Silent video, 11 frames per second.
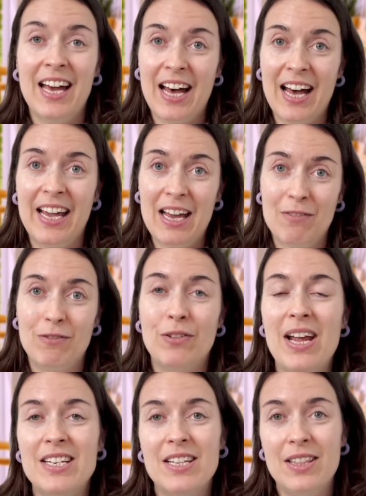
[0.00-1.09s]
I have
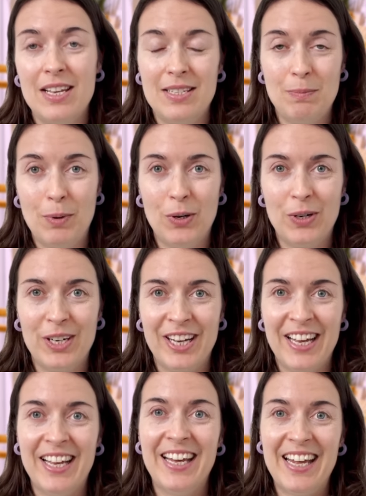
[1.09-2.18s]
read this book.
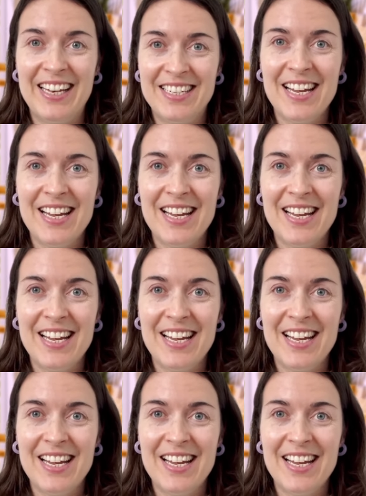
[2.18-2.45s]
It